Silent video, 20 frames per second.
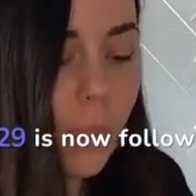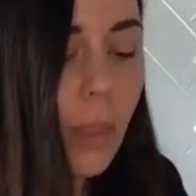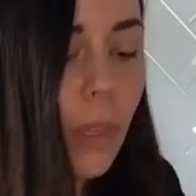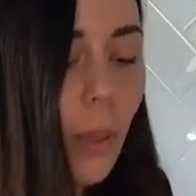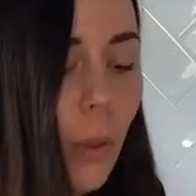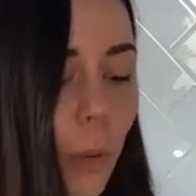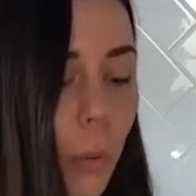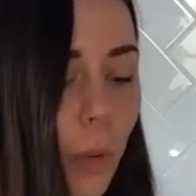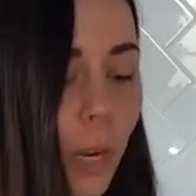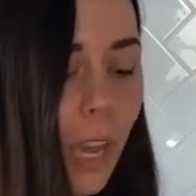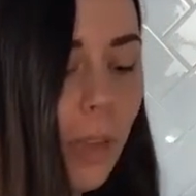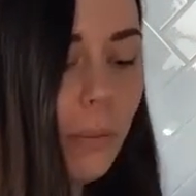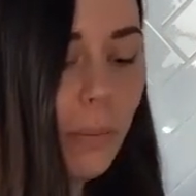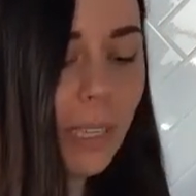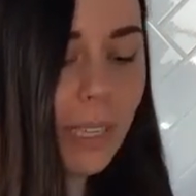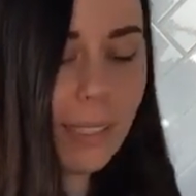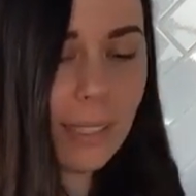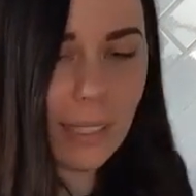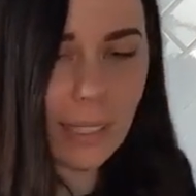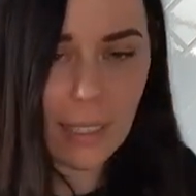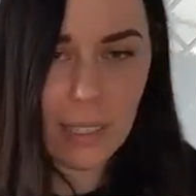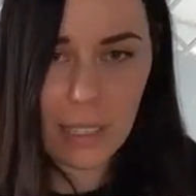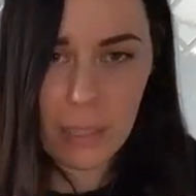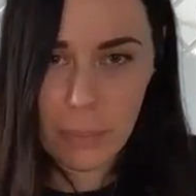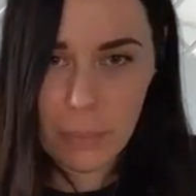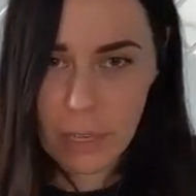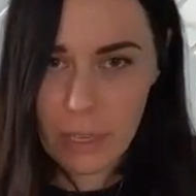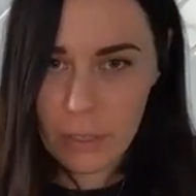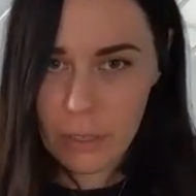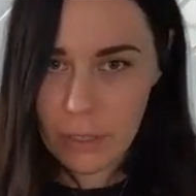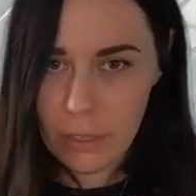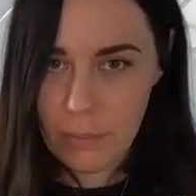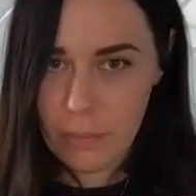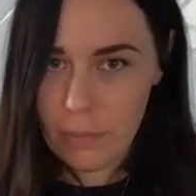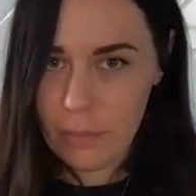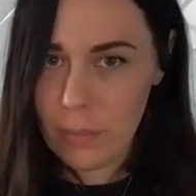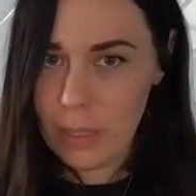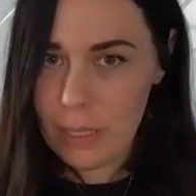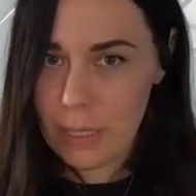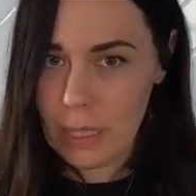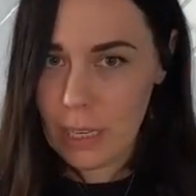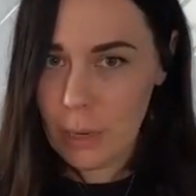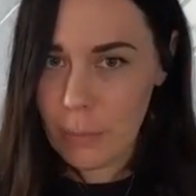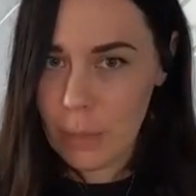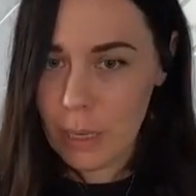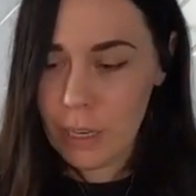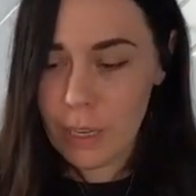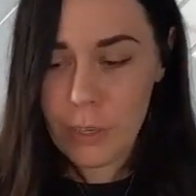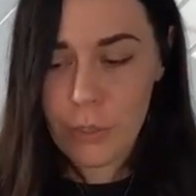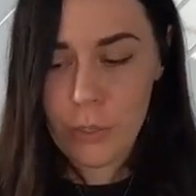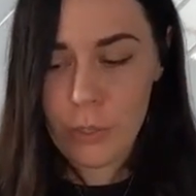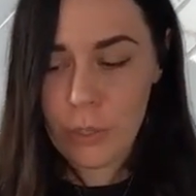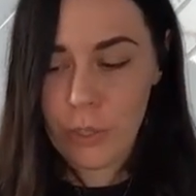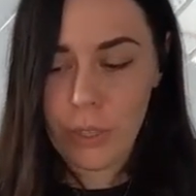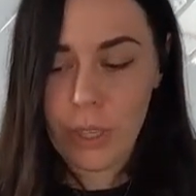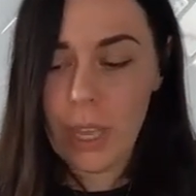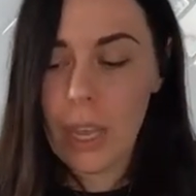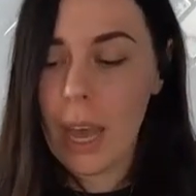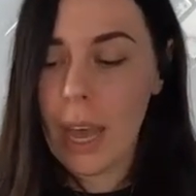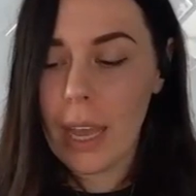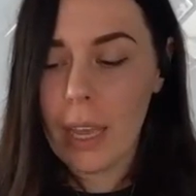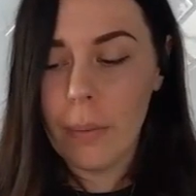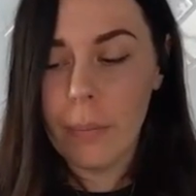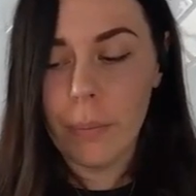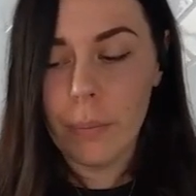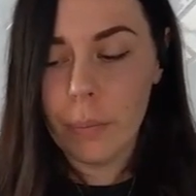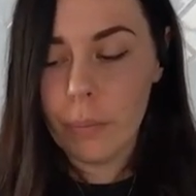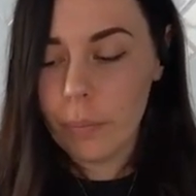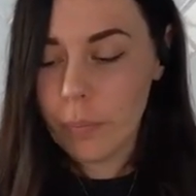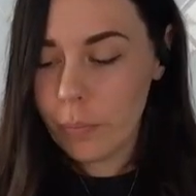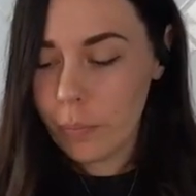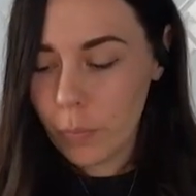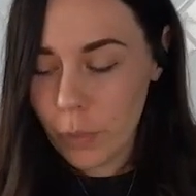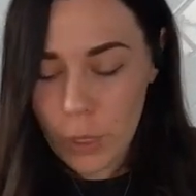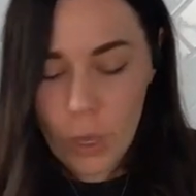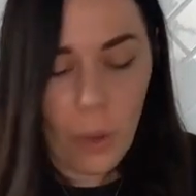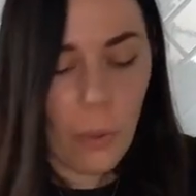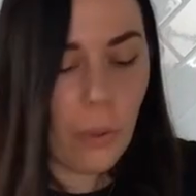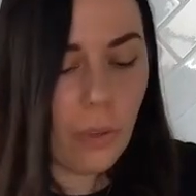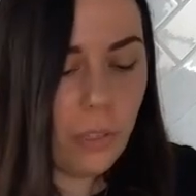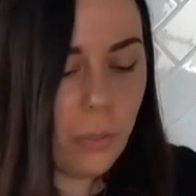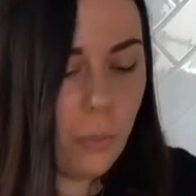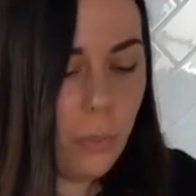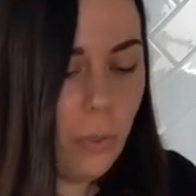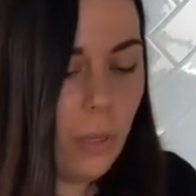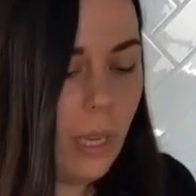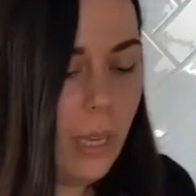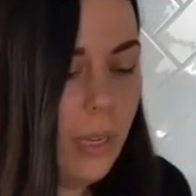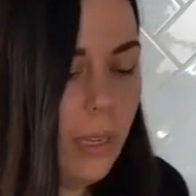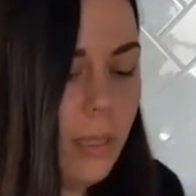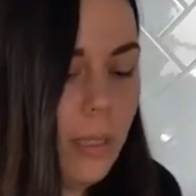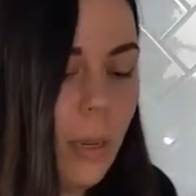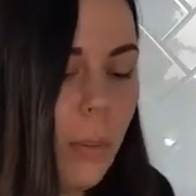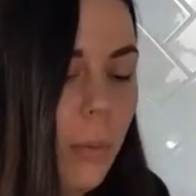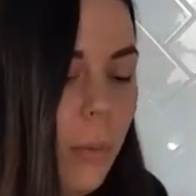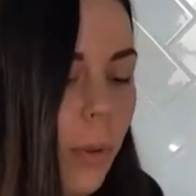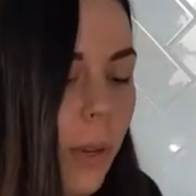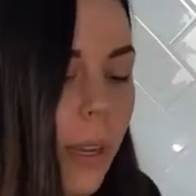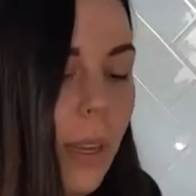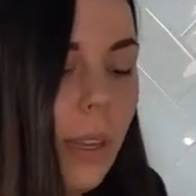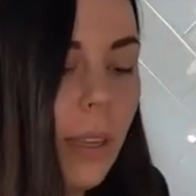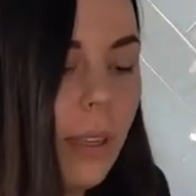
when I'm mixing this much cinnamon and sugar, I am going to put that in a Tupperware.